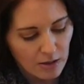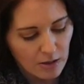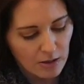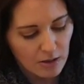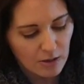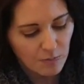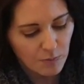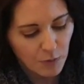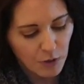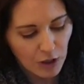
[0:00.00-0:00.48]

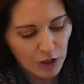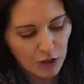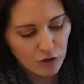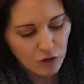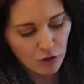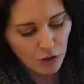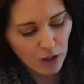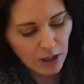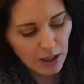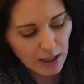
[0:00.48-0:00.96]
Just putting it
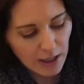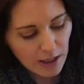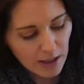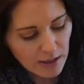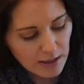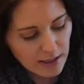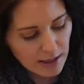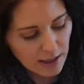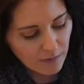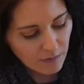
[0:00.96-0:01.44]
too
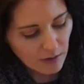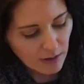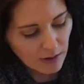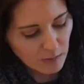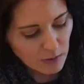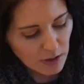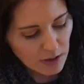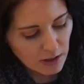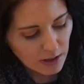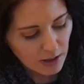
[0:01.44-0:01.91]
close, and then
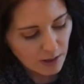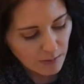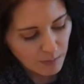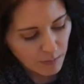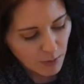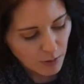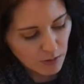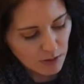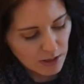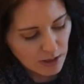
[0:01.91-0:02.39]
I'm just going to
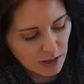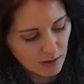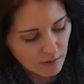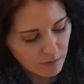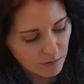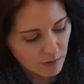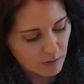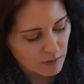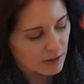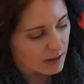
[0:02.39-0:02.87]
pulse it a
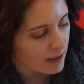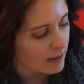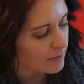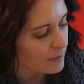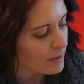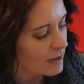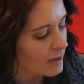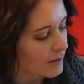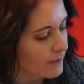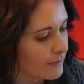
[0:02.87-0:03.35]
few
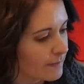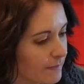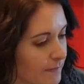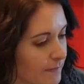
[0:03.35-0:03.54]
times.